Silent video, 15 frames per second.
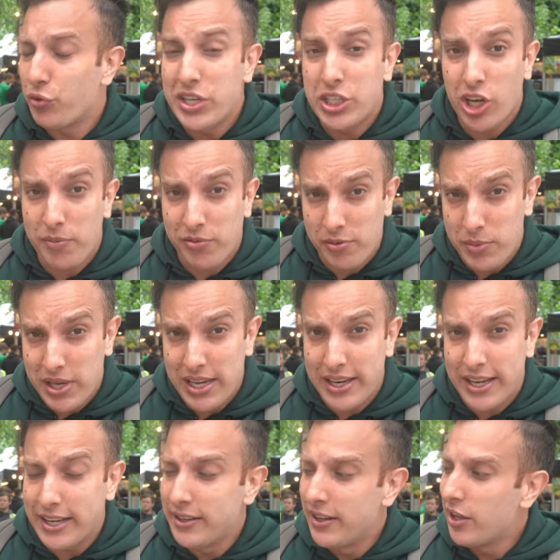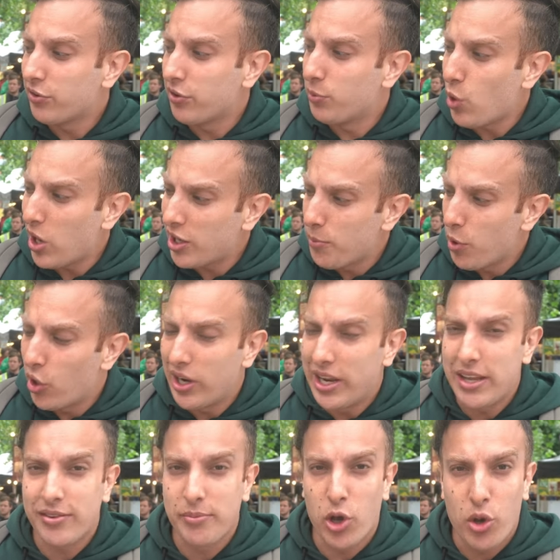three types of meat in it, some
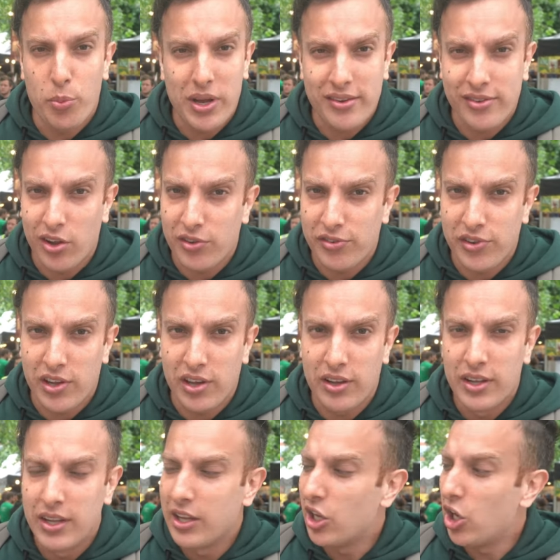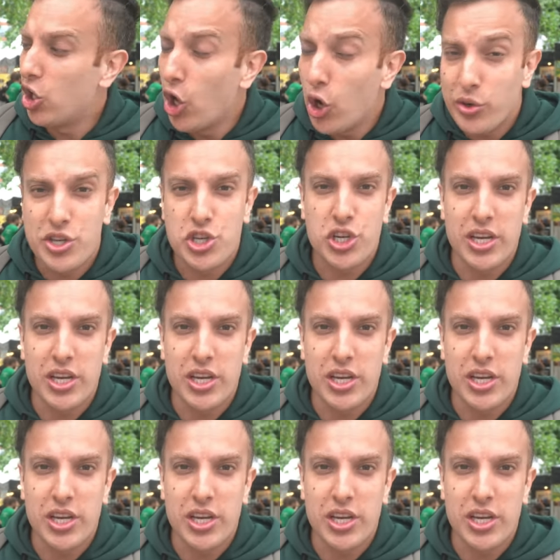guacamole, some homemade salsa, a load of